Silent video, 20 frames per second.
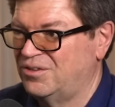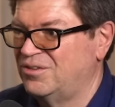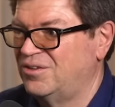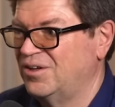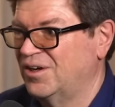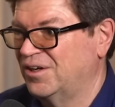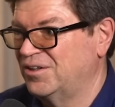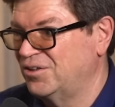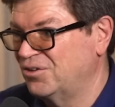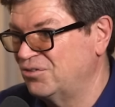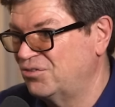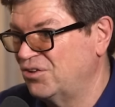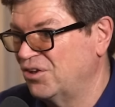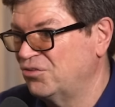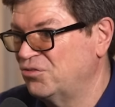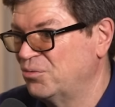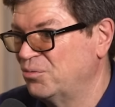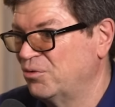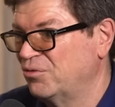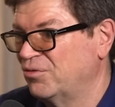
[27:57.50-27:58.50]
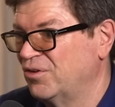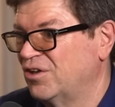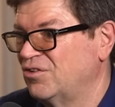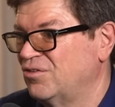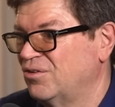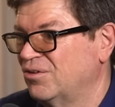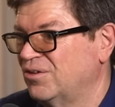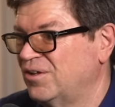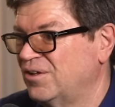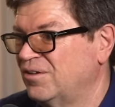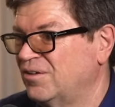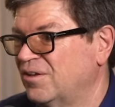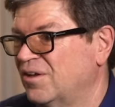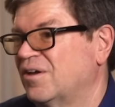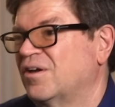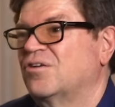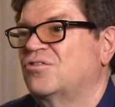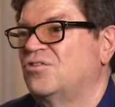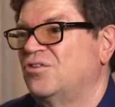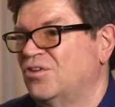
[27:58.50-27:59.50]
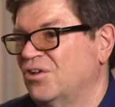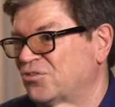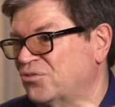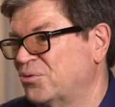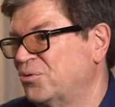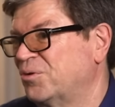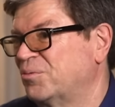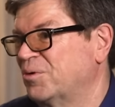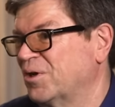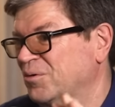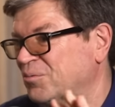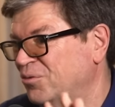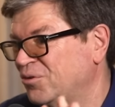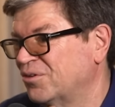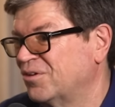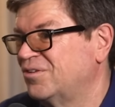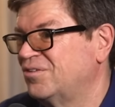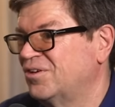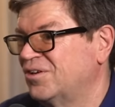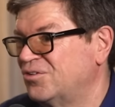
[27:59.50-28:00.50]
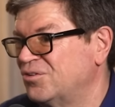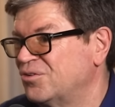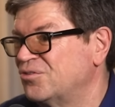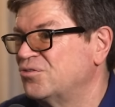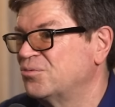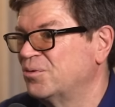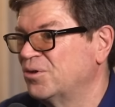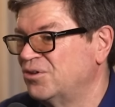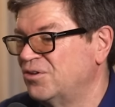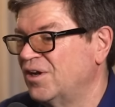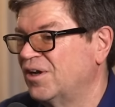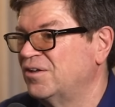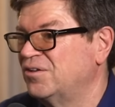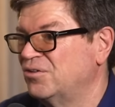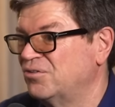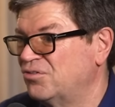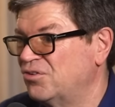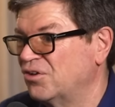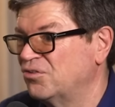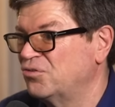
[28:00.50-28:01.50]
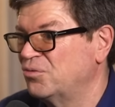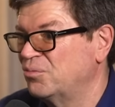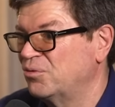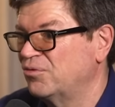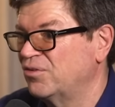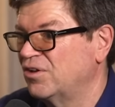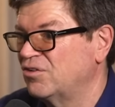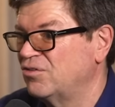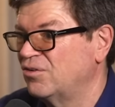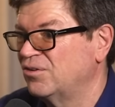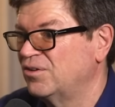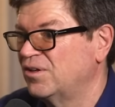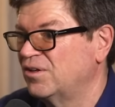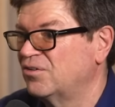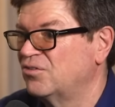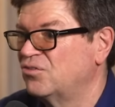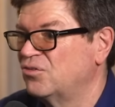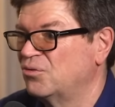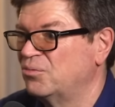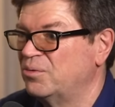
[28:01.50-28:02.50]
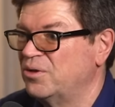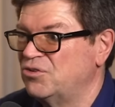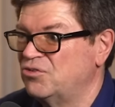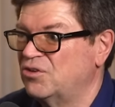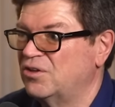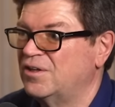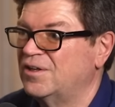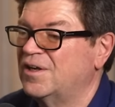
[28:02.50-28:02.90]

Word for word: the idea of self-supervised learning. Uh, actually, that's going back more than 10 years, but the idea of self-supervised learning. So basically